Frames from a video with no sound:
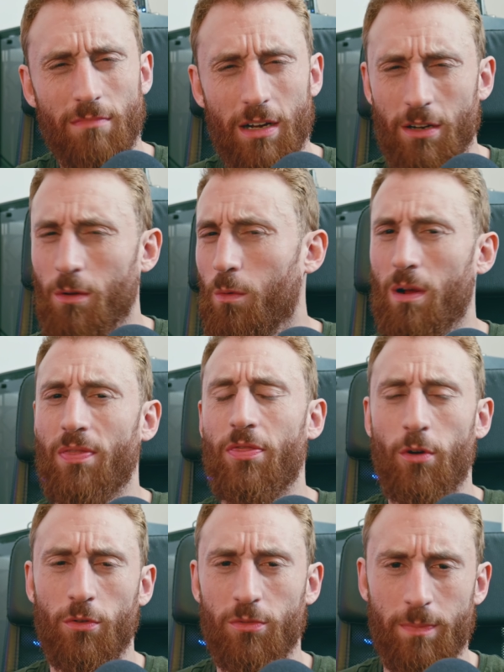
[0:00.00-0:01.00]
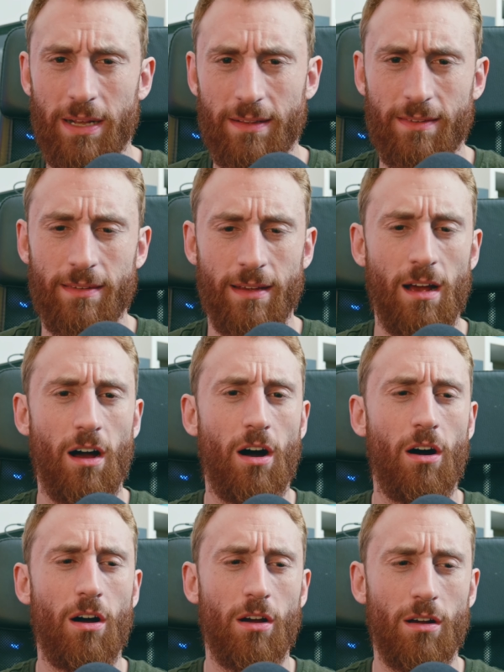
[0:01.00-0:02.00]
I don't want those bits,
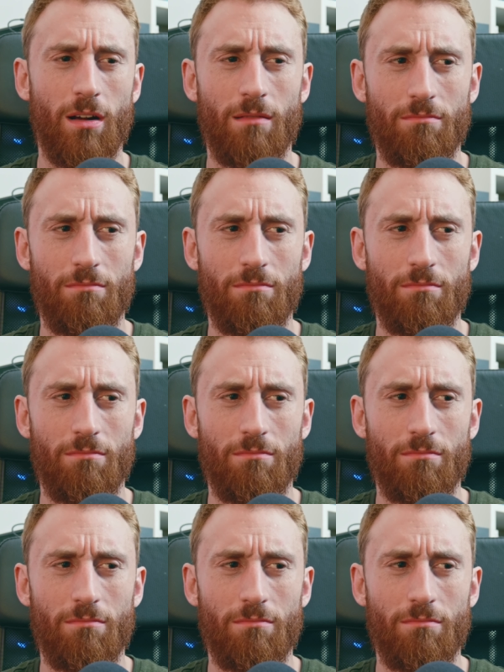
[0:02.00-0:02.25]
or